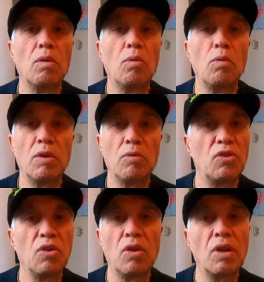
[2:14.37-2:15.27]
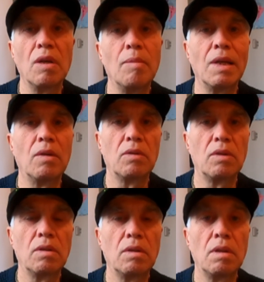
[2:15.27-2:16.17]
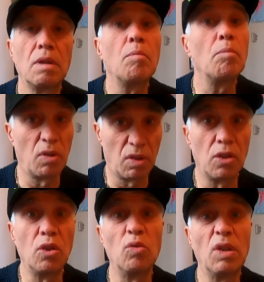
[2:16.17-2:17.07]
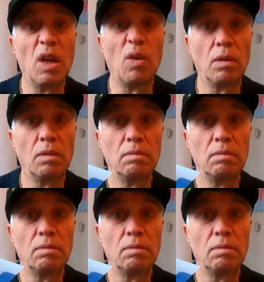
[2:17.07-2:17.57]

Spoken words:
what he was talking about, but I do now.